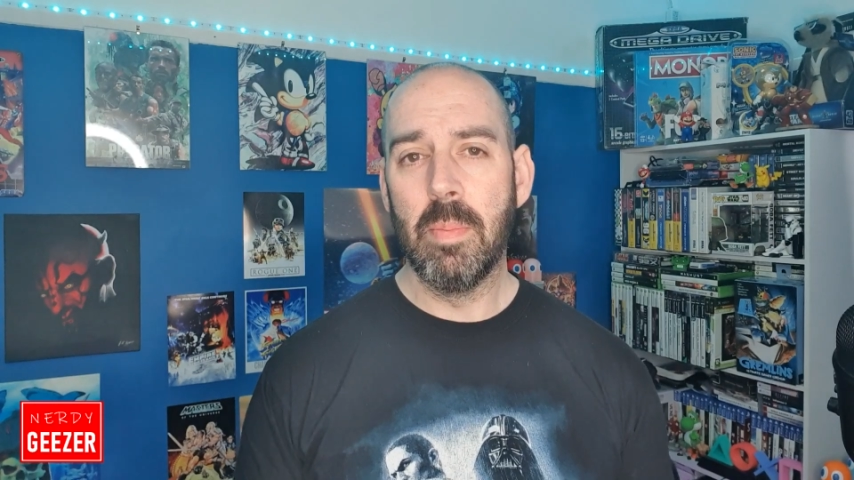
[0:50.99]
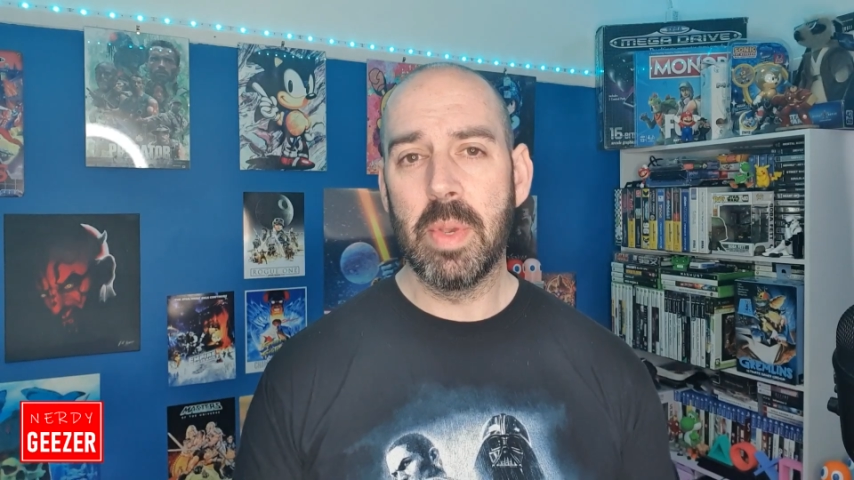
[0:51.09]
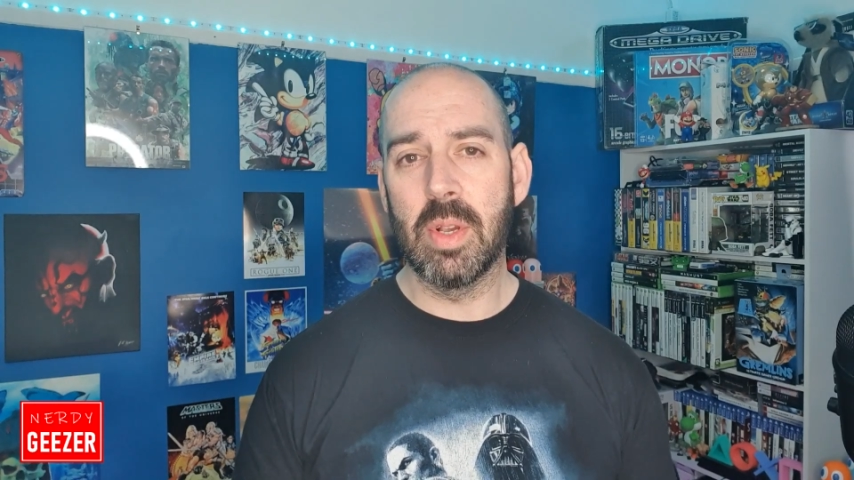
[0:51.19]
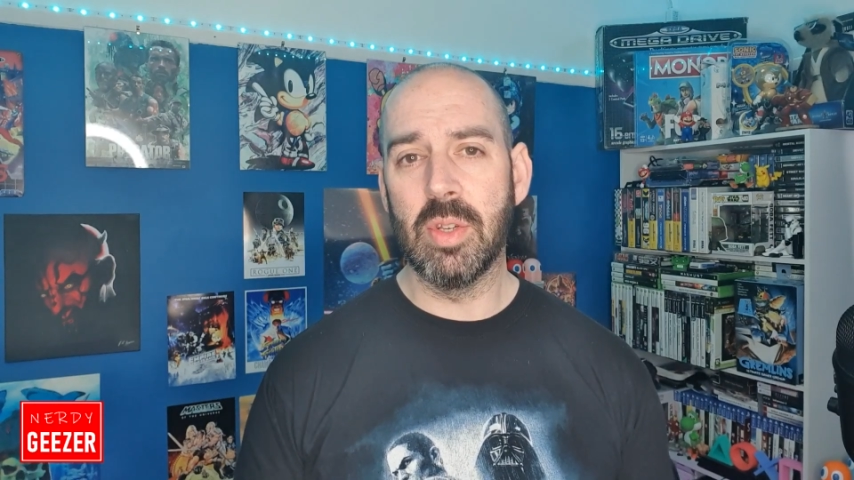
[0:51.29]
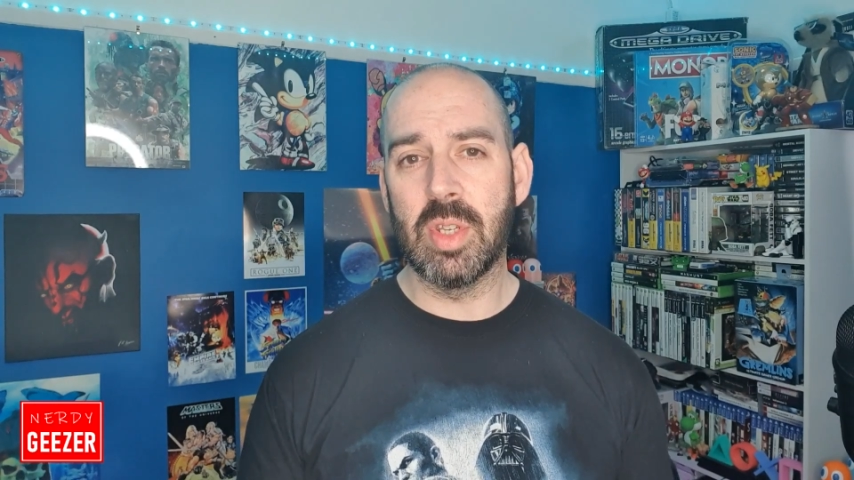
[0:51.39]

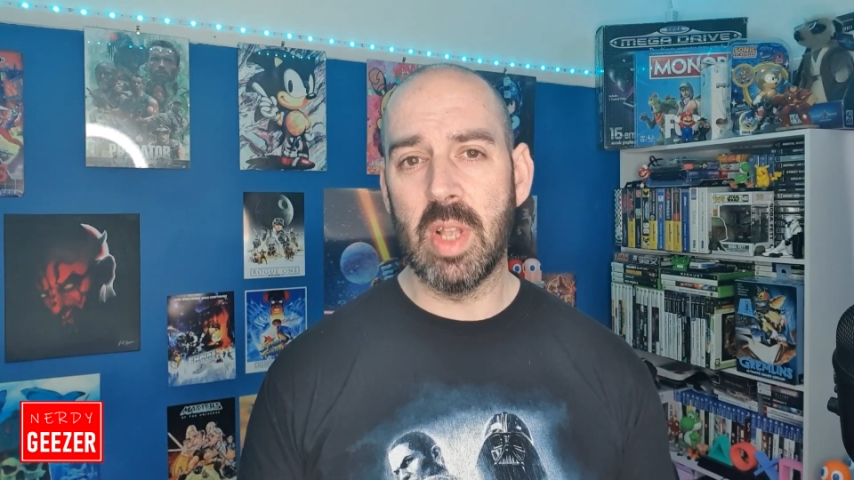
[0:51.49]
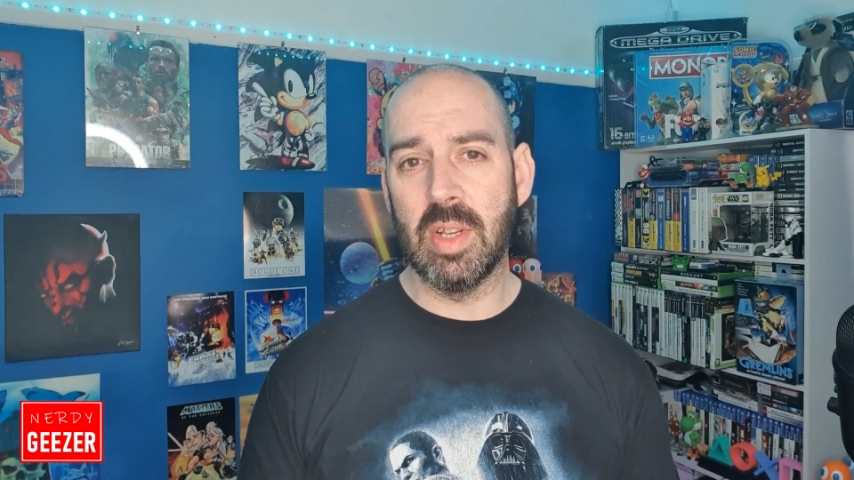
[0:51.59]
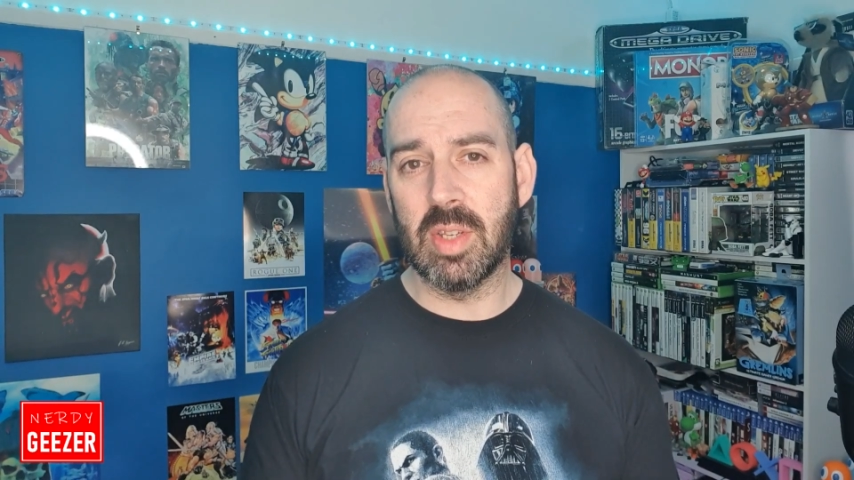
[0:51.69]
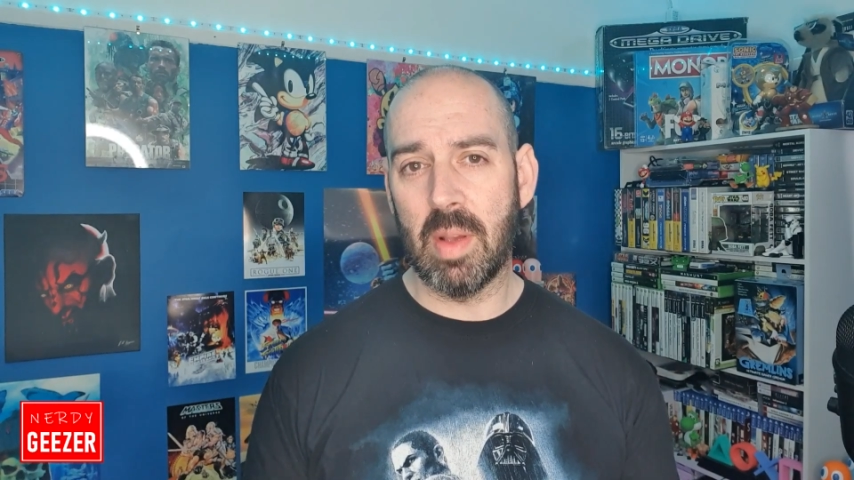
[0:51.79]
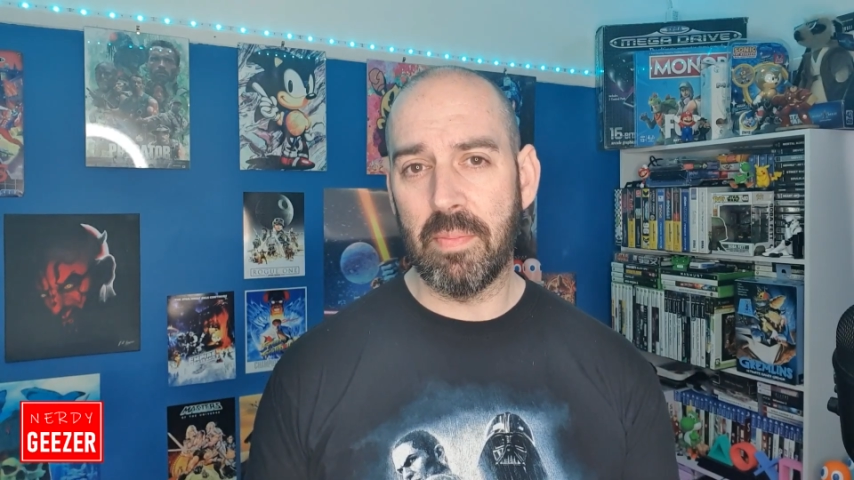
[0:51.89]
because
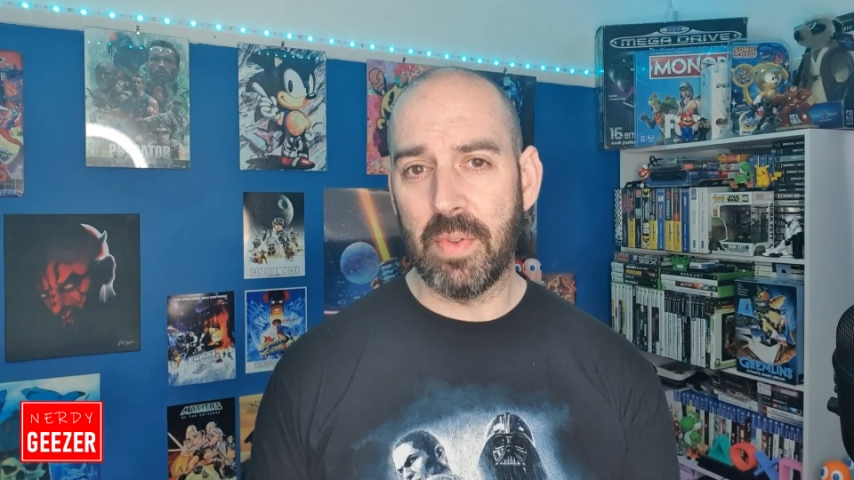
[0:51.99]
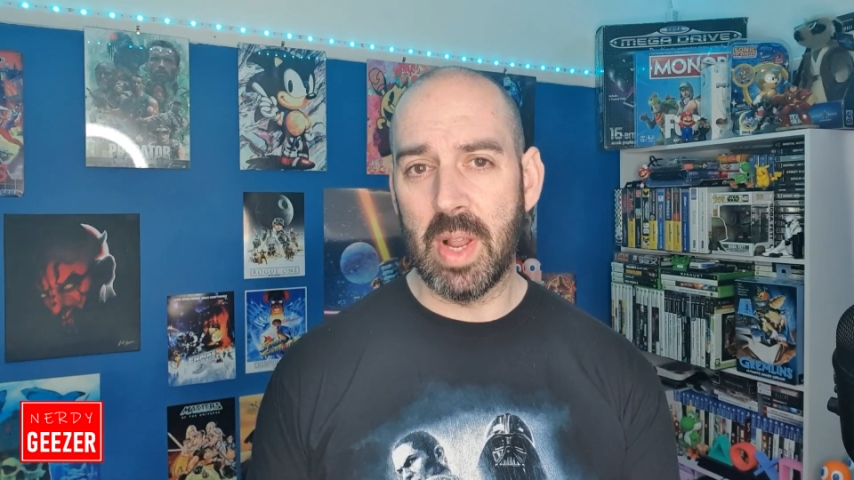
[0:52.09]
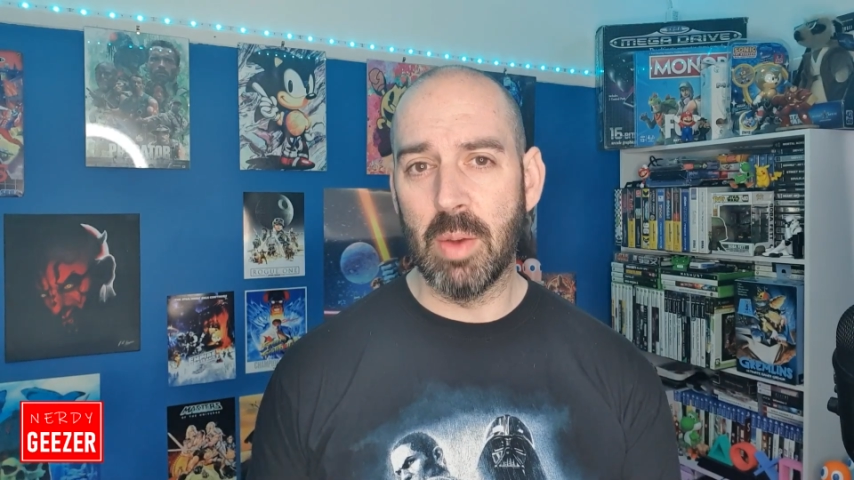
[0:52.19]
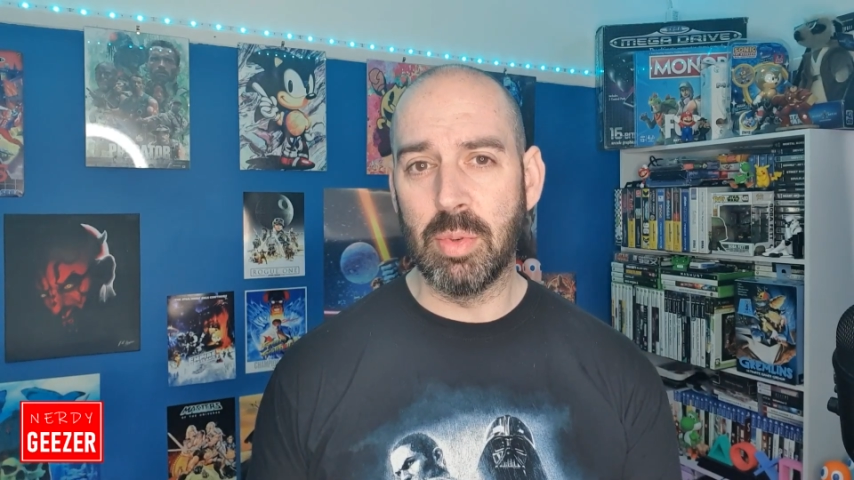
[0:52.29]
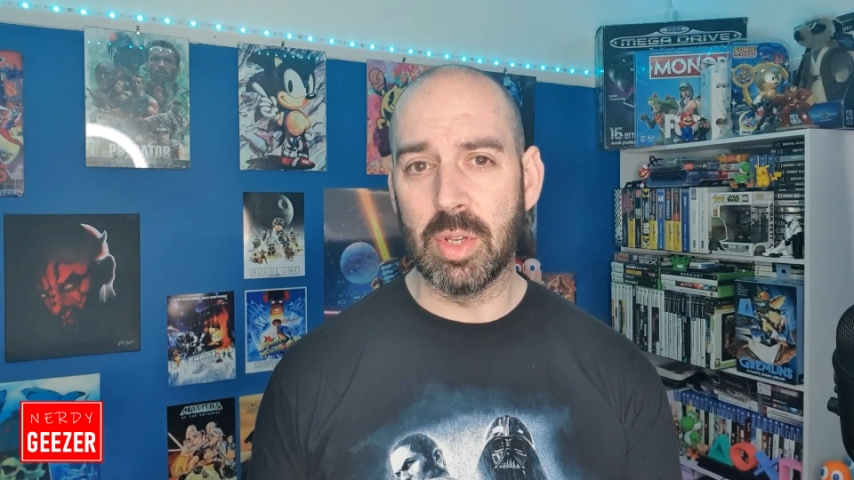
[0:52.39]
there's
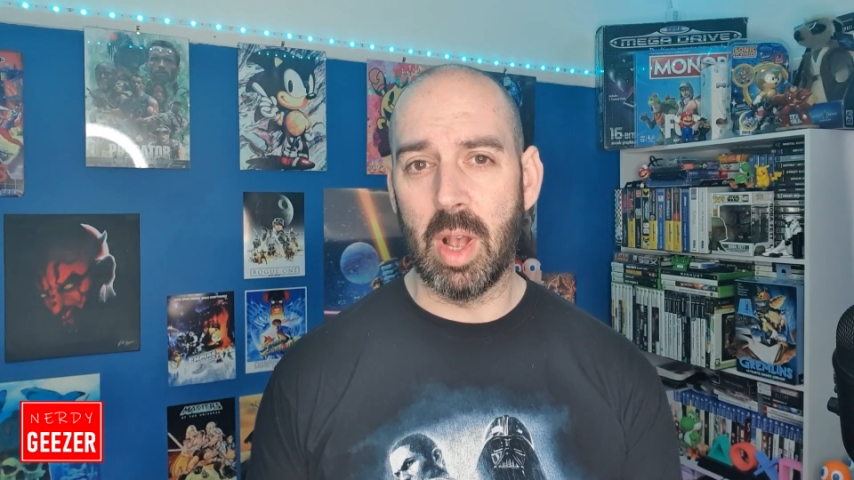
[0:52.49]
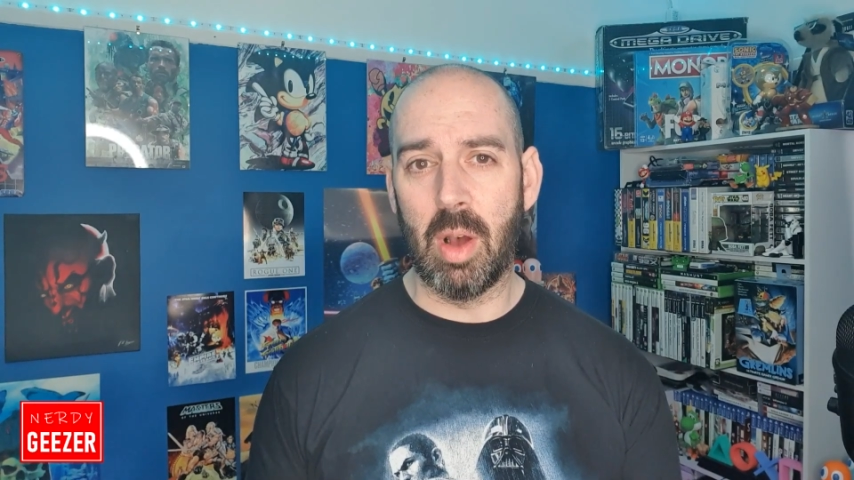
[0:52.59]
something else